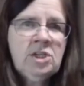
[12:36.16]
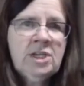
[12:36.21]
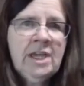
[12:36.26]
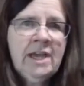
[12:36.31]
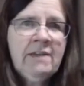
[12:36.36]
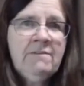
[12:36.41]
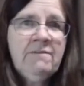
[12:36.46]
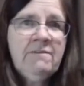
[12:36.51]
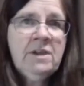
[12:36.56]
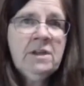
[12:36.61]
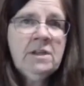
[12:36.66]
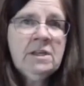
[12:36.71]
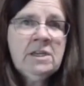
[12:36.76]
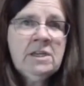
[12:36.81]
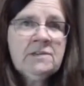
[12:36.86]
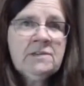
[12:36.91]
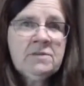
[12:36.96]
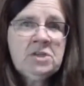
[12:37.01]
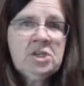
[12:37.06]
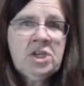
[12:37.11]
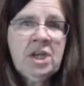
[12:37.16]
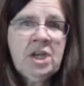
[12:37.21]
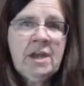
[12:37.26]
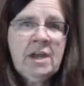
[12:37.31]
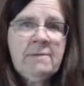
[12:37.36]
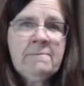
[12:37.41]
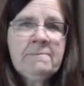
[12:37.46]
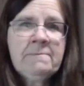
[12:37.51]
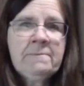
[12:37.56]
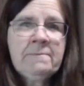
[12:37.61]
she had feelings for
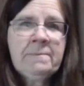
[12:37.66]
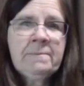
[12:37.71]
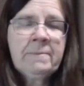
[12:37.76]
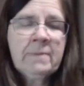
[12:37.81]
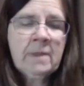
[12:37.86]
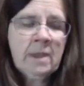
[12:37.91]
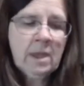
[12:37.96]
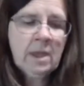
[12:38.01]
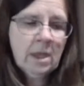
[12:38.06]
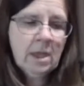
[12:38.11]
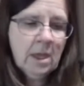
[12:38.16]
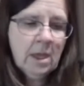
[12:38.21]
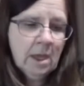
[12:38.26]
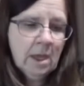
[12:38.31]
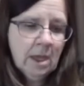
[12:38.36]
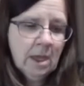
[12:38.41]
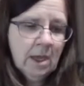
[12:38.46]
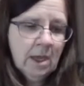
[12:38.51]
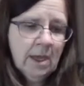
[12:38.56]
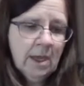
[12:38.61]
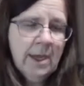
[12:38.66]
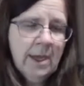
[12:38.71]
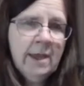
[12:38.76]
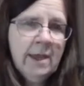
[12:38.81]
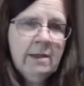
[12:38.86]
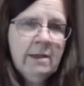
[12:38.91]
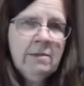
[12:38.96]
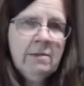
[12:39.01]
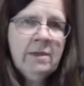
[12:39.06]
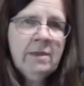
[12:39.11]
Jay,
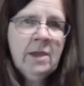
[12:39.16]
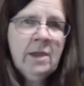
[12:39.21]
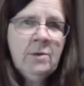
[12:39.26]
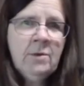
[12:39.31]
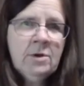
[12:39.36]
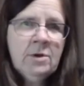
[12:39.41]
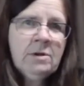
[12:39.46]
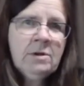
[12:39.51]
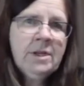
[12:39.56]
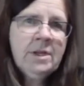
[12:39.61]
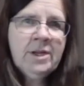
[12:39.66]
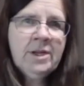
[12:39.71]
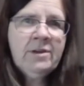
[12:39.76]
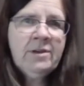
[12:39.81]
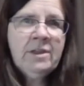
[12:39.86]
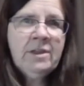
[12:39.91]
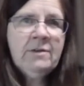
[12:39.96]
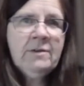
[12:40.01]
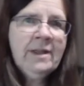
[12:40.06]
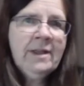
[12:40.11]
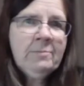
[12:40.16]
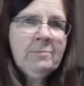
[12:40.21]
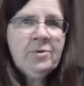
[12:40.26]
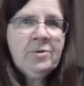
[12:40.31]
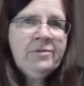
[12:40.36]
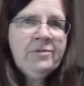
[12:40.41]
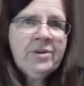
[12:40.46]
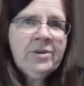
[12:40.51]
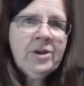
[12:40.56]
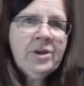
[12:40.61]
and they were like
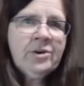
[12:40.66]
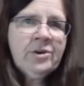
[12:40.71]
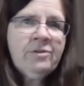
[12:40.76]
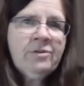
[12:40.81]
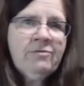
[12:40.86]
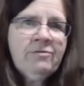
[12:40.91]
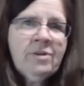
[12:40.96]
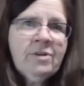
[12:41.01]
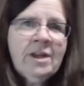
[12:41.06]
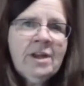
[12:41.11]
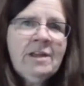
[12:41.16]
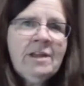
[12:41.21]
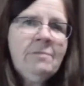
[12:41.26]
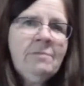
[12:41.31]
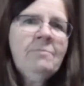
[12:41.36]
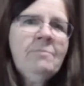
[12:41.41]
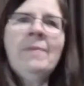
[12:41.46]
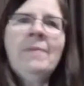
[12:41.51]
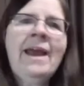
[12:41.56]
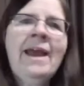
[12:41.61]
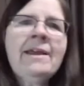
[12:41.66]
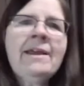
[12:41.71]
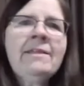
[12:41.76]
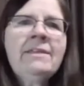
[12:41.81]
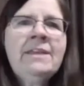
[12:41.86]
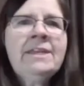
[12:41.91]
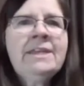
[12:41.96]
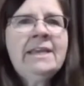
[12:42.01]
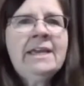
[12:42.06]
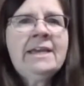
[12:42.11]
boyfriend, girlfriend back
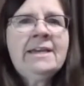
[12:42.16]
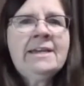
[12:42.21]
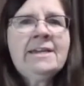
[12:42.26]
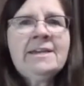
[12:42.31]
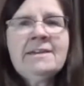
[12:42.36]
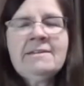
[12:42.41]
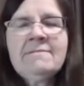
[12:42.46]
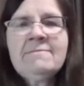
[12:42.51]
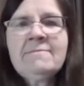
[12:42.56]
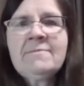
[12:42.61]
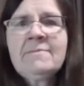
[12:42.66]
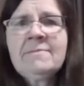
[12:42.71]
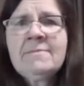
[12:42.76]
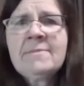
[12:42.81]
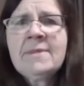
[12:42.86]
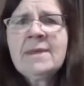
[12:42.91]
in the day.